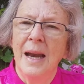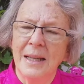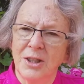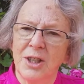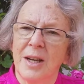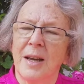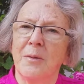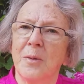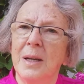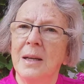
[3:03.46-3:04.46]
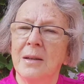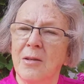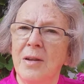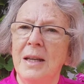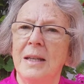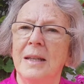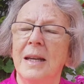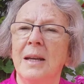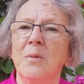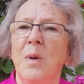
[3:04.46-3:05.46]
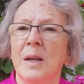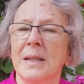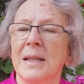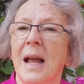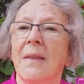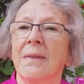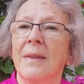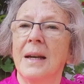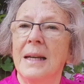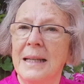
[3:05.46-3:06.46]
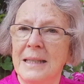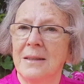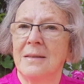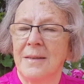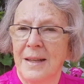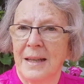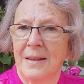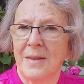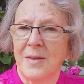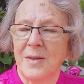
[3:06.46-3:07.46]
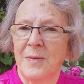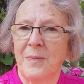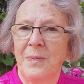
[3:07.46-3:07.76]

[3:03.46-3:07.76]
And actually, we agreed it was the little things.